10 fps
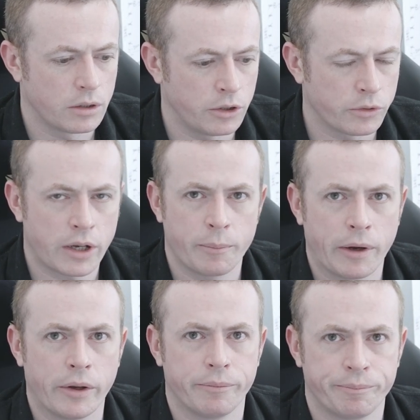No doubt
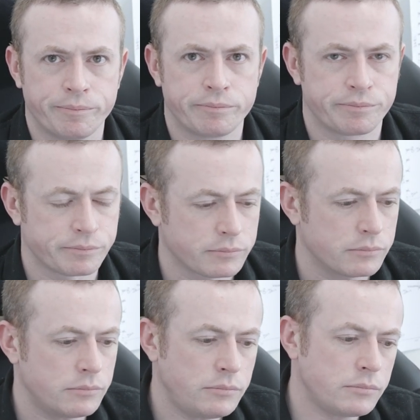about
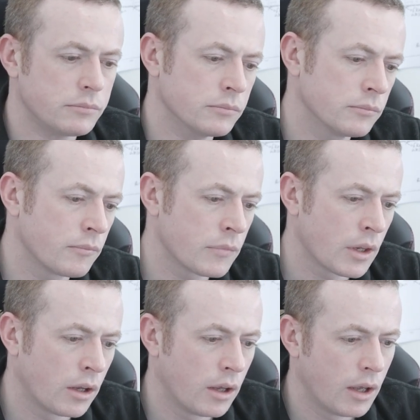
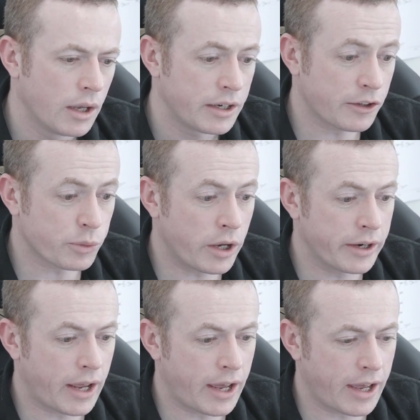it. Next one.
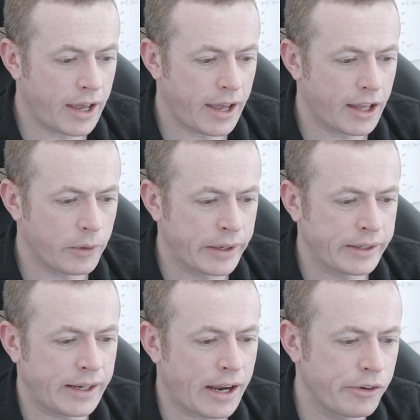Uh, Hello,
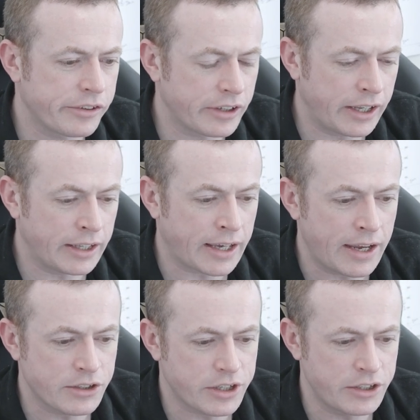Andy. I recently
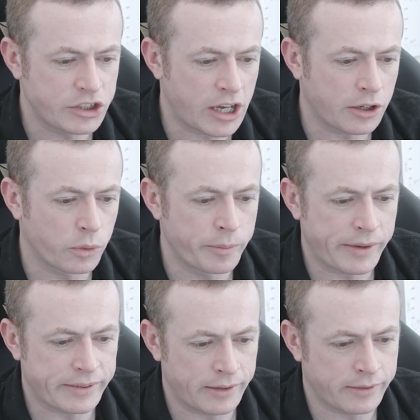engaged in Jigeiko with my
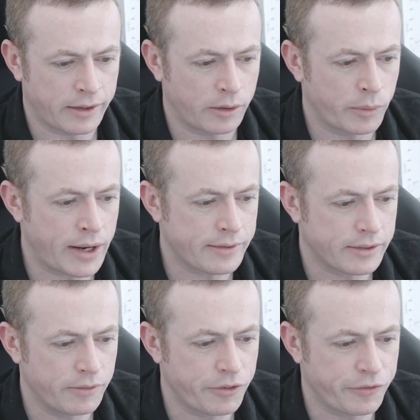sensei. When
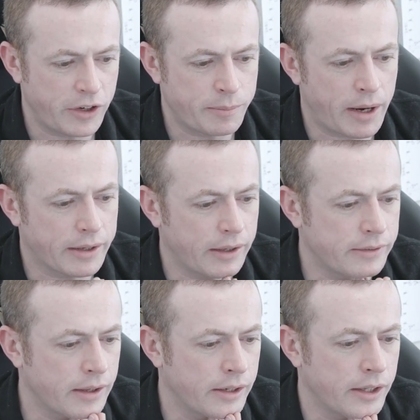asking for feedback, he
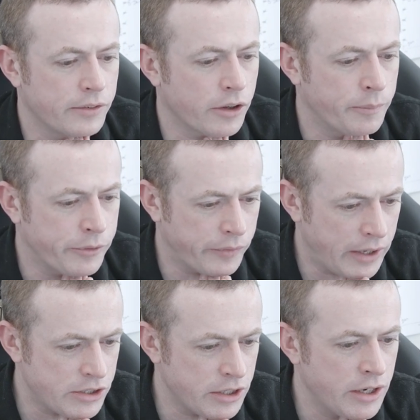said his
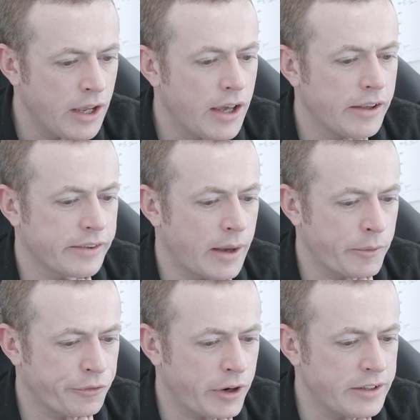observation is that I'm
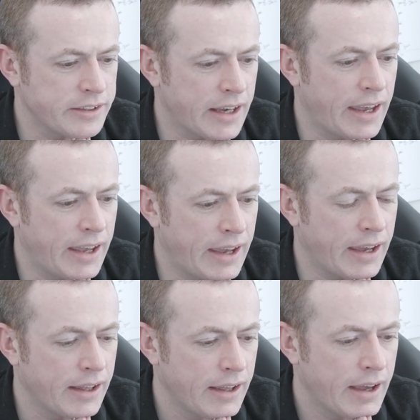afraid to get
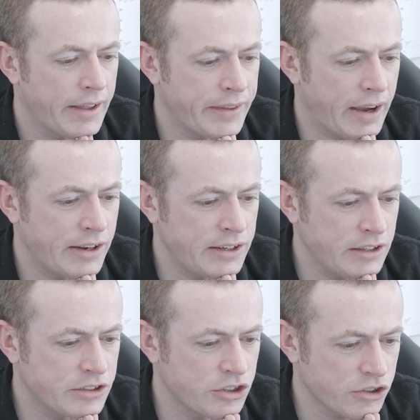hit and that I
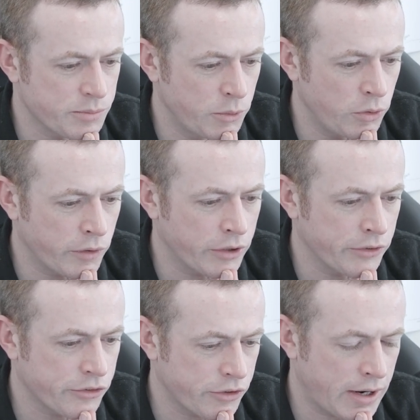need to just move on
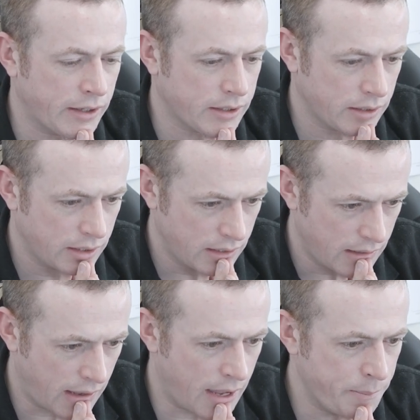and strike.
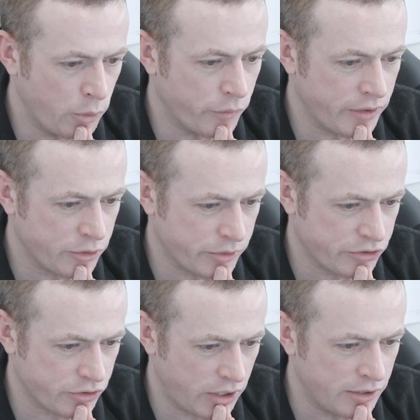Uh, move into a
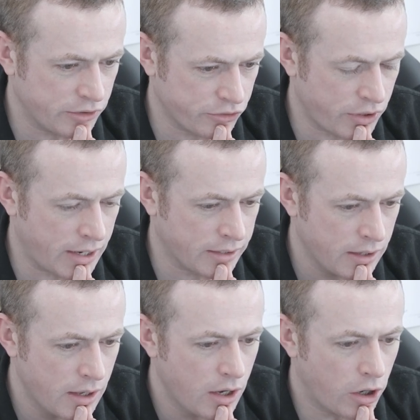st into strike.
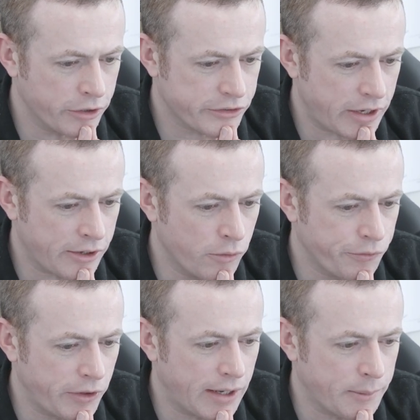Honestly, I don't
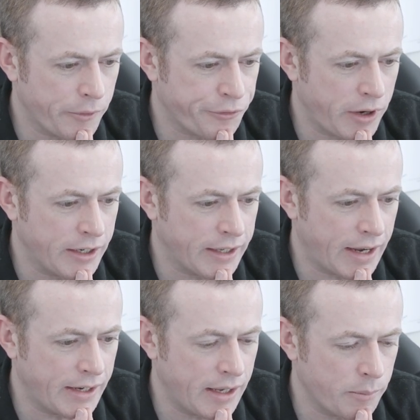feel like I'm afraid of
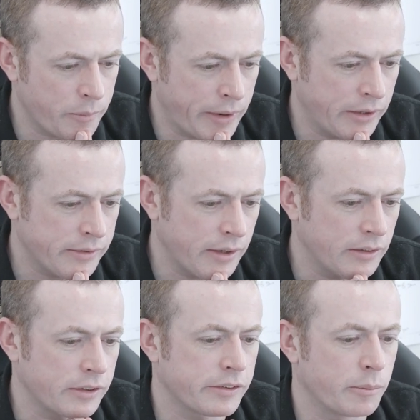getting hit, but my
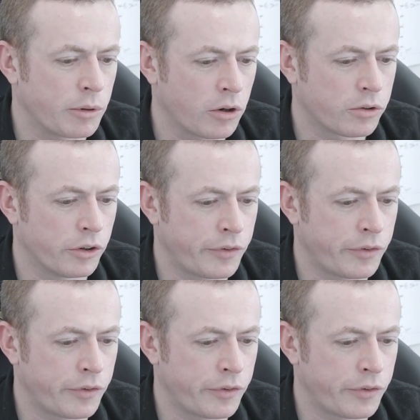instinct is to block or